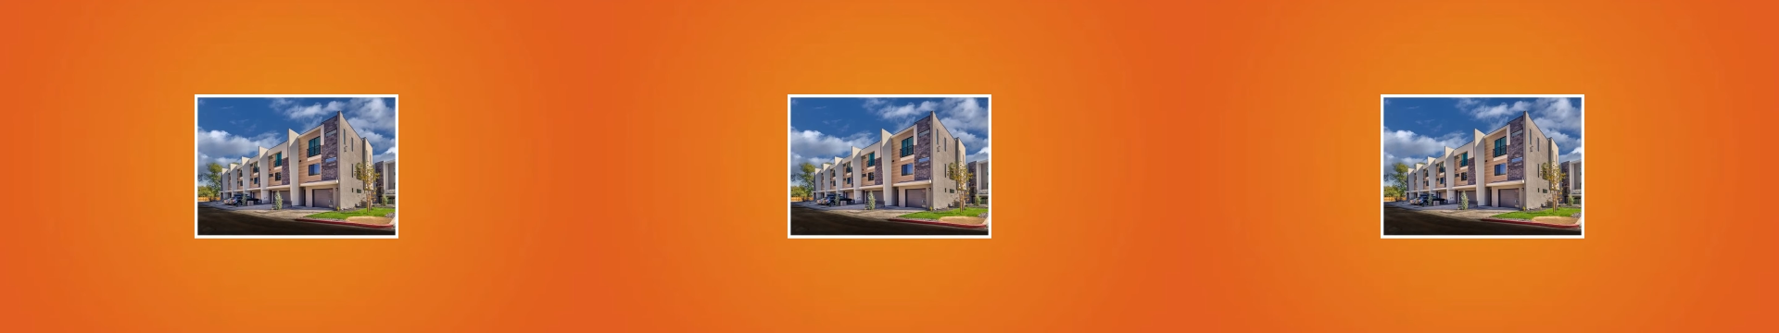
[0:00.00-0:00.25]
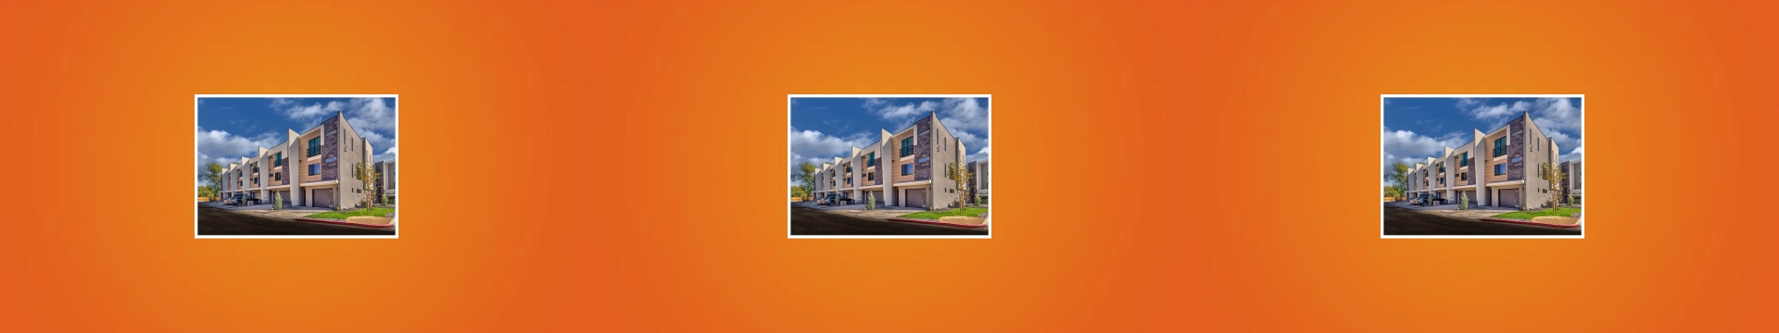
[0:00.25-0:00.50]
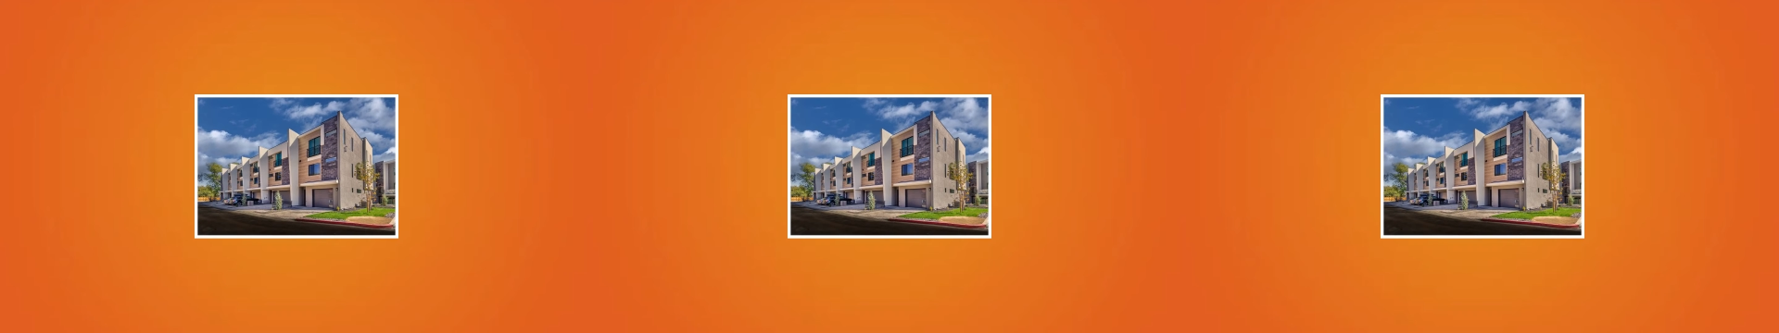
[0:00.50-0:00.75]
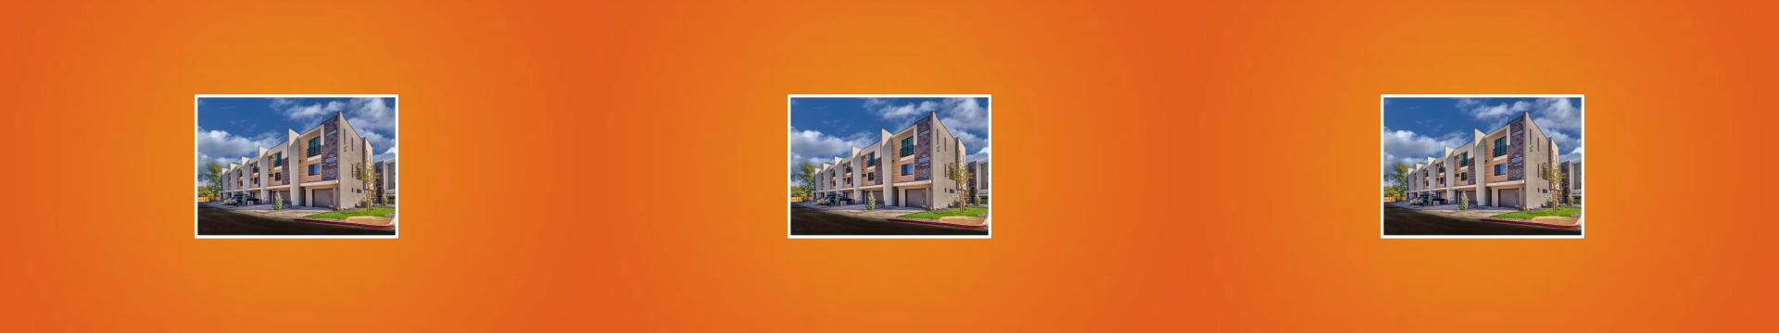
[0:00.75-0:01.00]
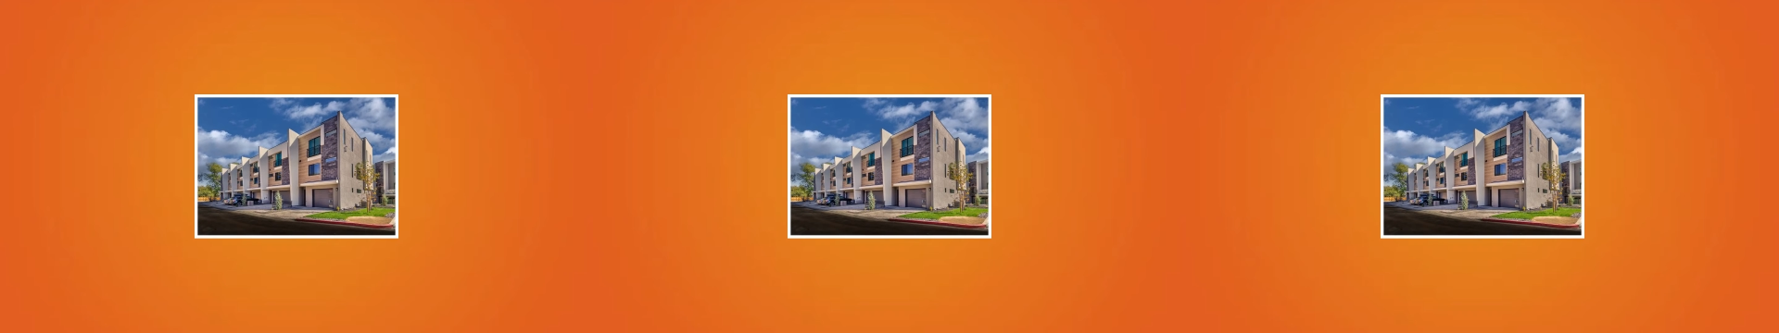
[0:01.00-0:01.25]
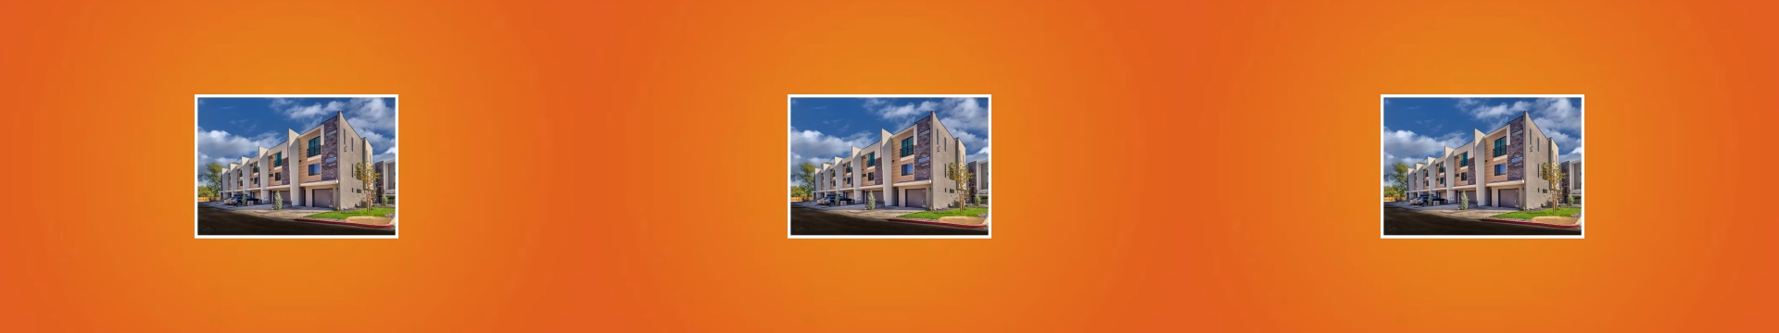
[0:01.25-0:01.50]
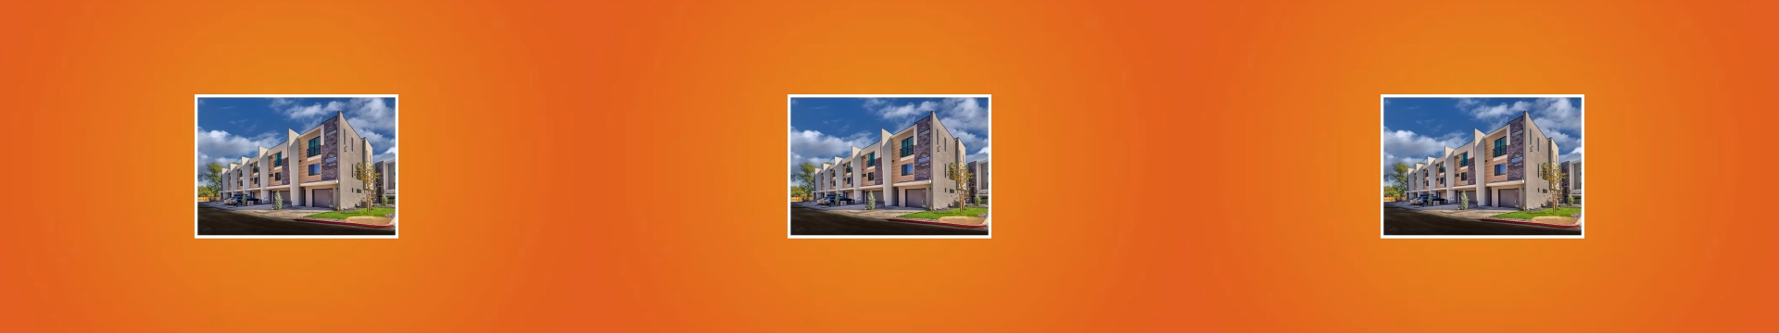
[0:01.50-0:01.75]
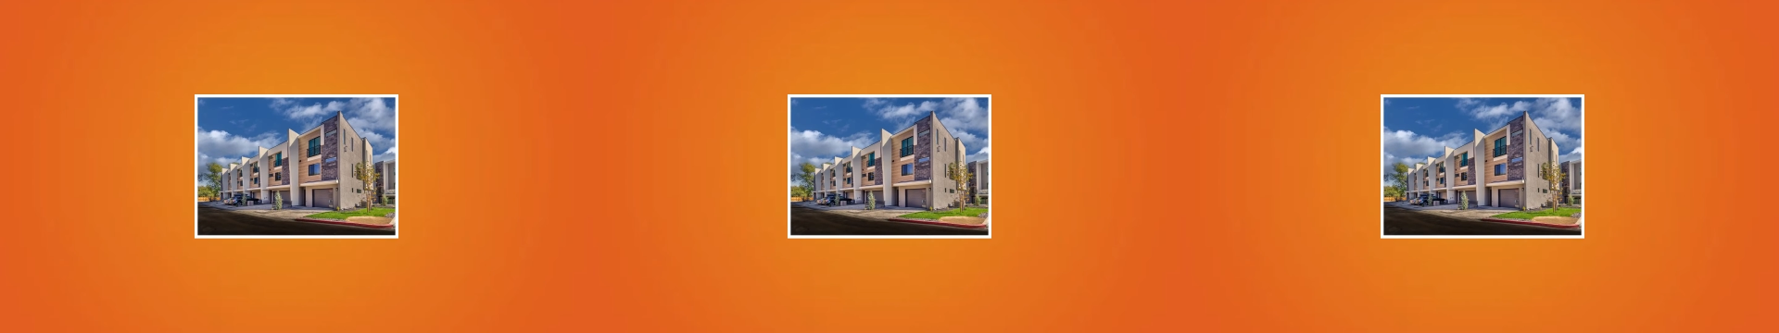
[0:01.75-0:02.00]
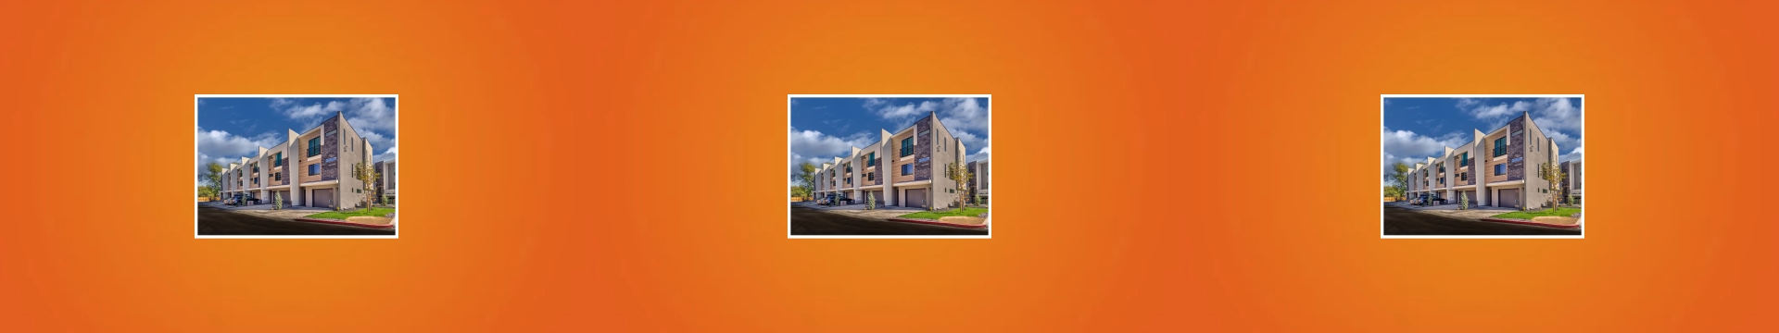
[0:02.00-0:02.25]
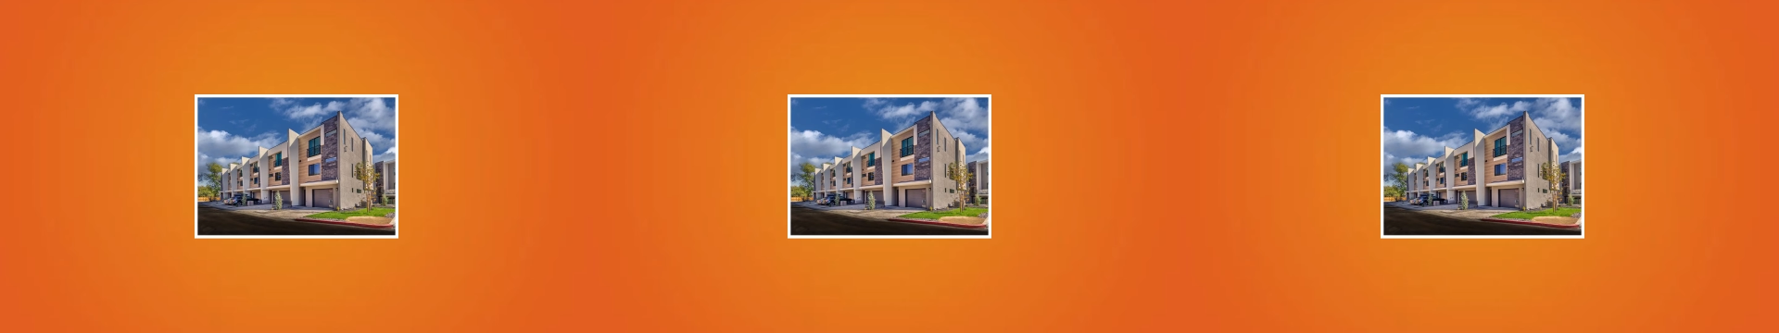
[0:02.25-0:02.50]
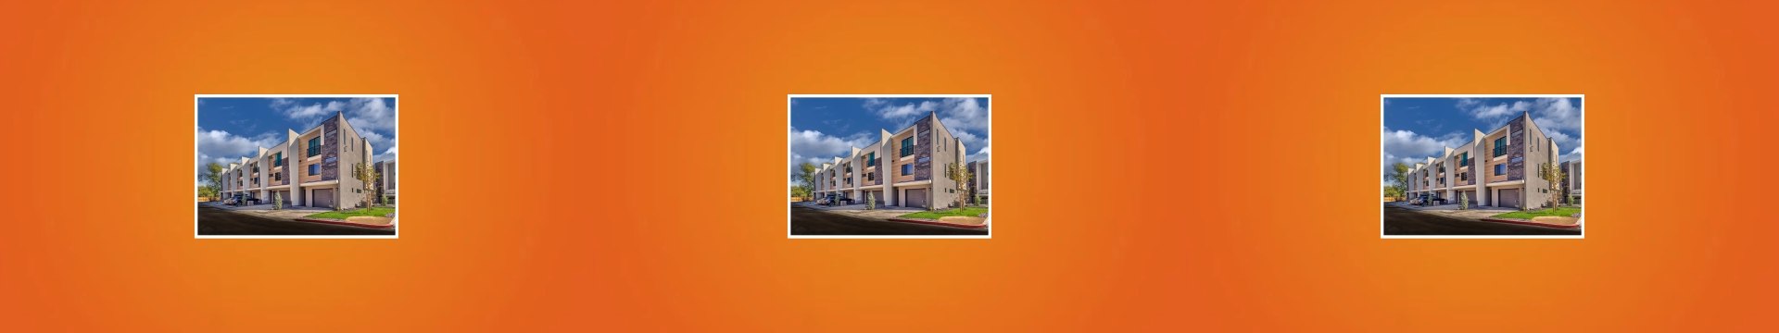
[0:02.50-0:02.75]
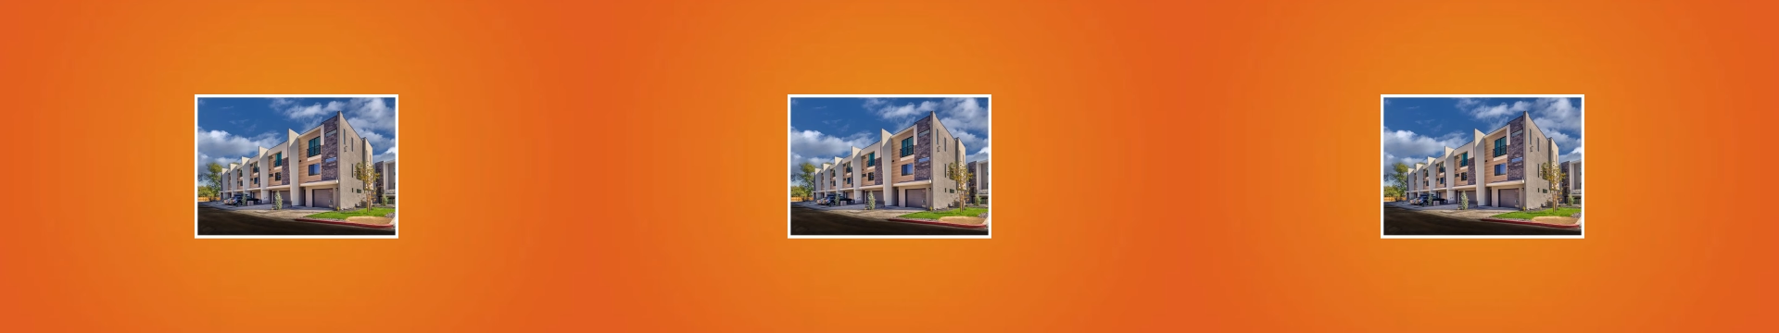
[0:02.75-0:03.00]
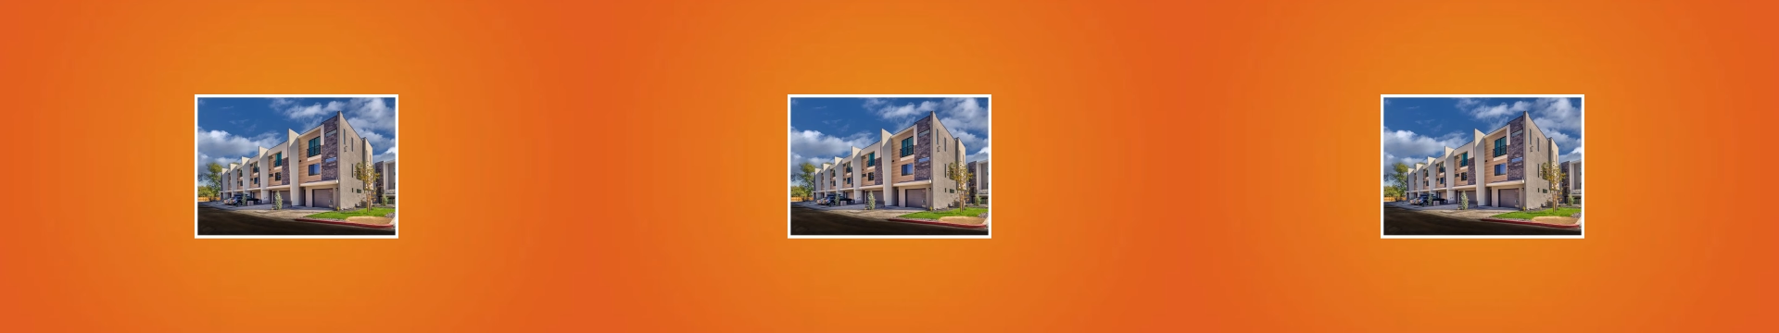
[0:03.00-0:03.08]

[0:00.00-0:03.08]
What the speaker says: Nobody's mouth can be seen.